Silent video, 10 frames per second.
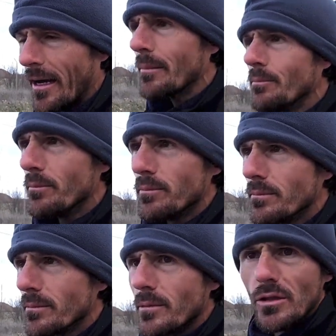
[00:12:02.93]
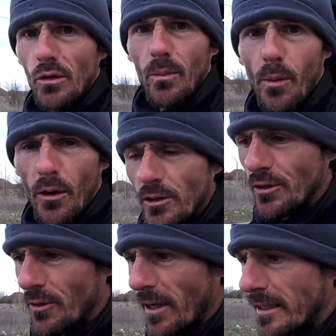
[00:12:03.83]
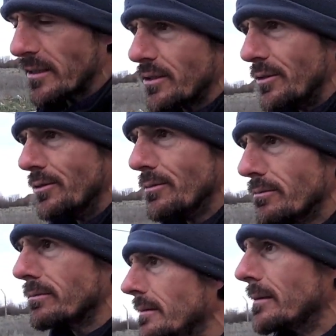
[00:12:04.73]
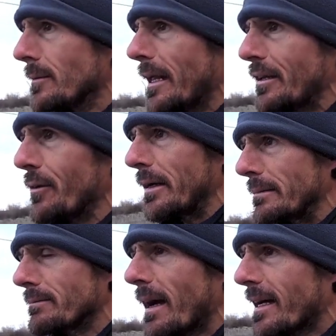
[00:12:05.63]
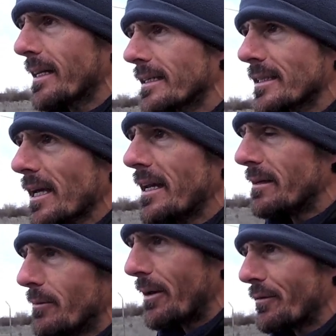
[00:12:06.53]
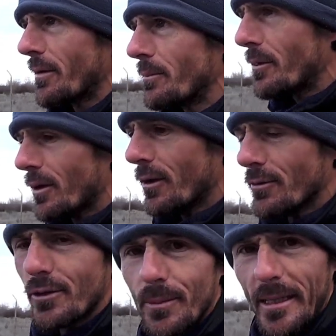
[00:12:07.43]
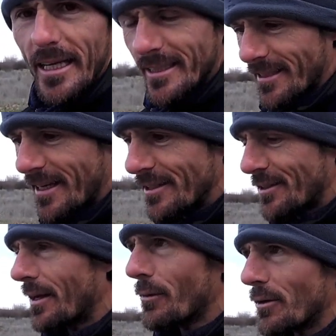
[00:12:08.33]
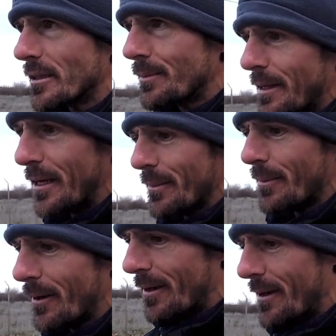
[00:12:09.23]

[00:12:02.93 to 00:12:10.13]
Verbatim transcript: I'm sort of person who likes to, well, I don't know, I, I get excited whenever I'm close to my destination and I want to speed up.